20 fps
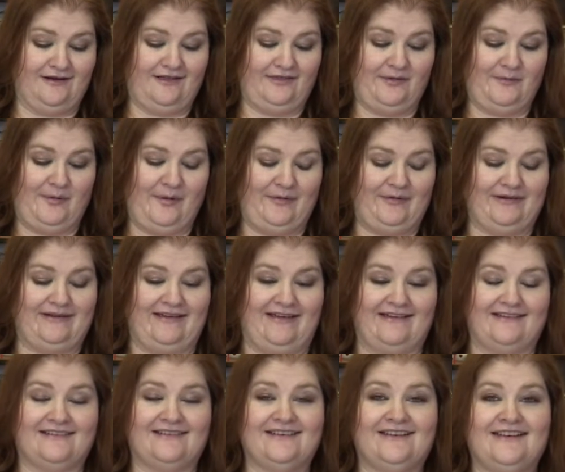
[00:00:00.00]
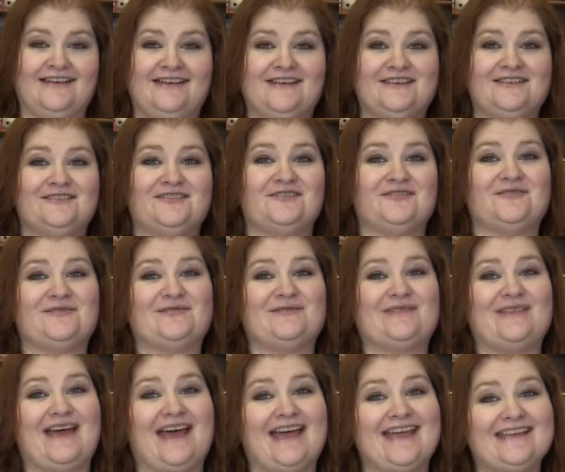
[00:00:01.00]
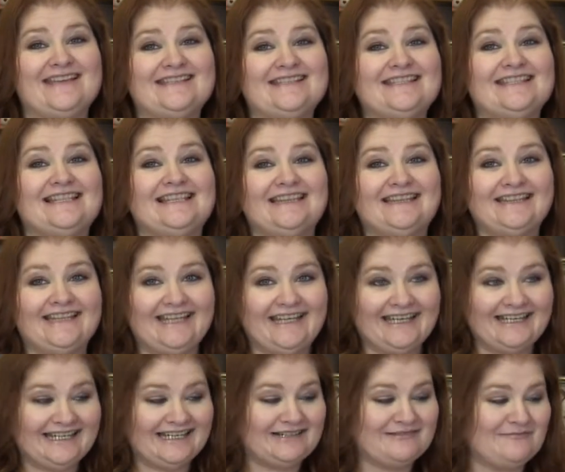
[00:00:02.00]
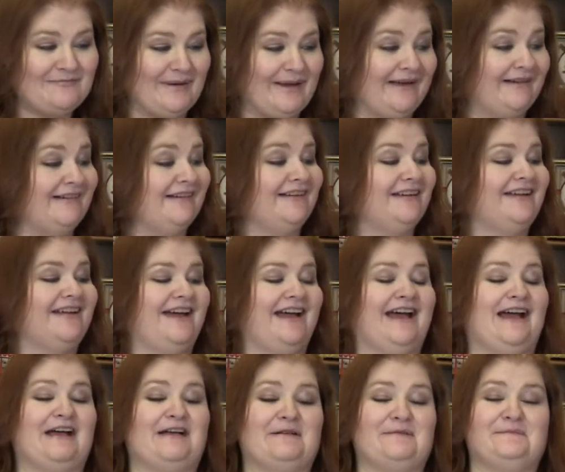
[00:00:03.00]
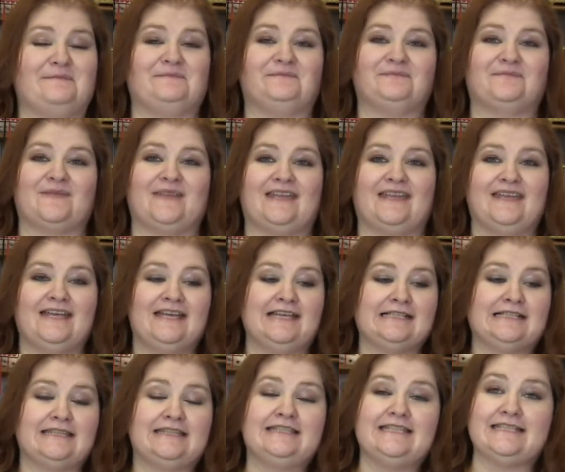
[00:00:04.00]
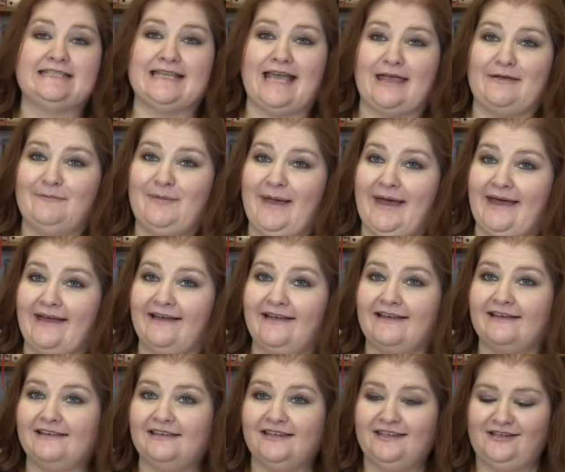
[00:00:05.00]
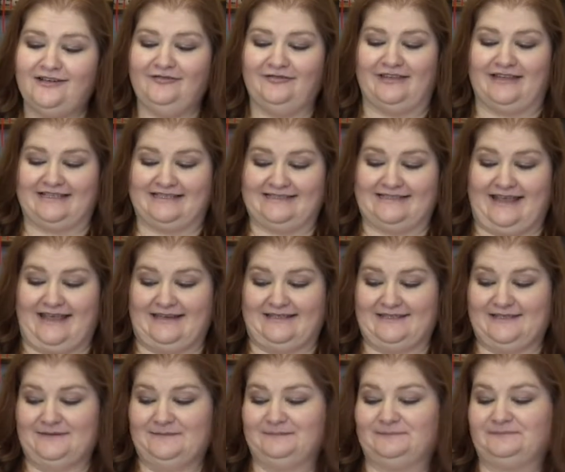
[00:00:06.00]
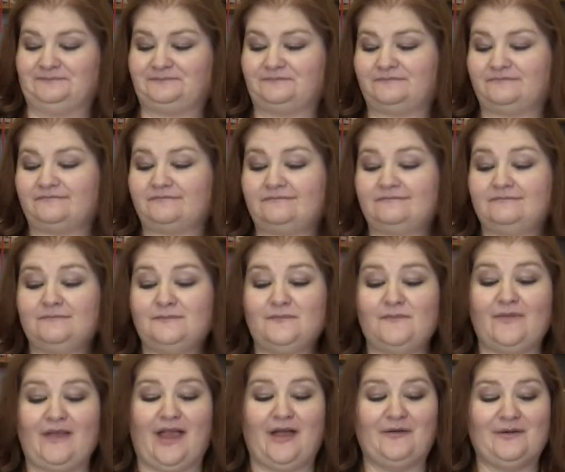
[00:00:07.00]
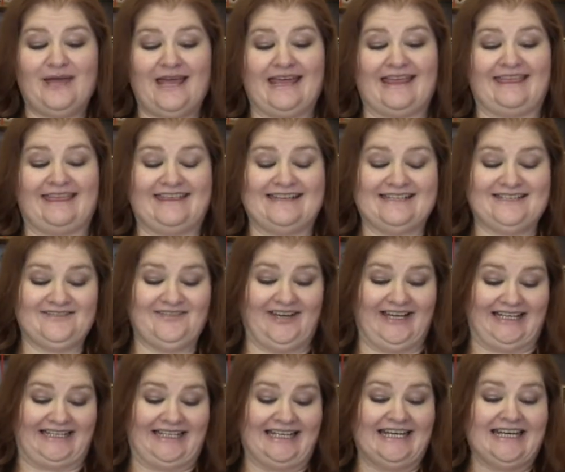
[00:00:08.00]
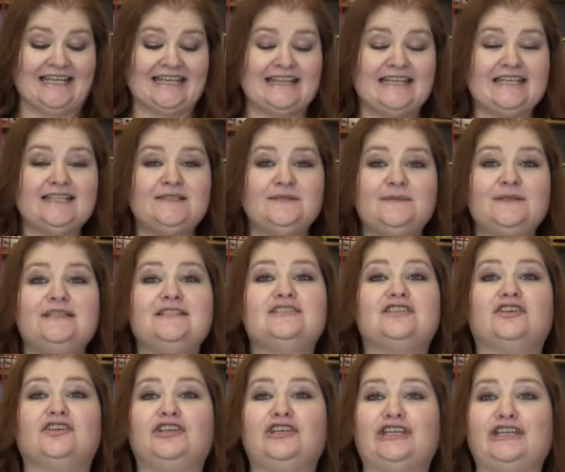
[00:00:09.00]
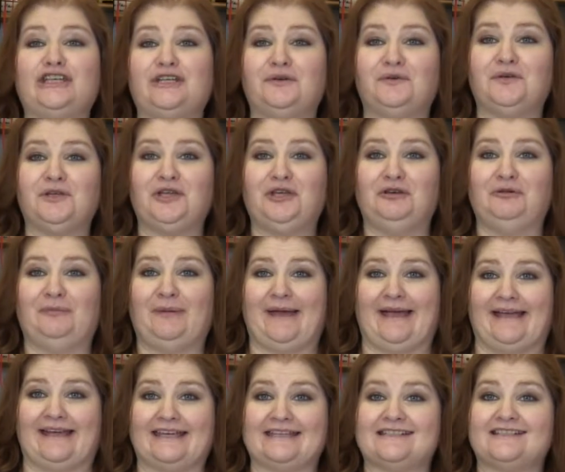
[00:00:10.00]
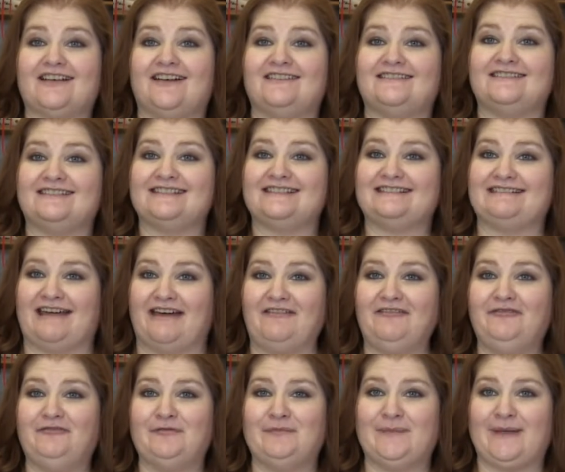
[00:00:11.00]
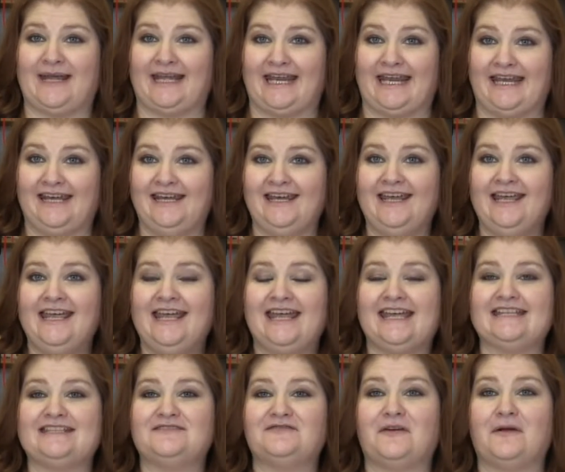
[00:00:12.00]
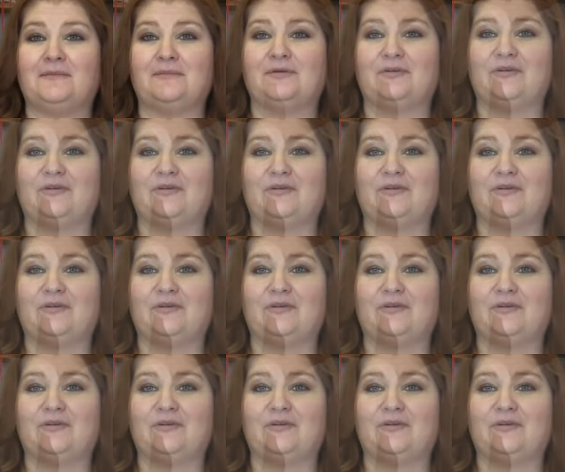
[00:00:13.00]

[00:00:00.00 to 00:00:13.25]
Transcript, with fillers: on the polka dot. So that is the ladybug design pack and GlitterFlex set. Okay, this one is a cute pack. It's called Stuff Mini. It's from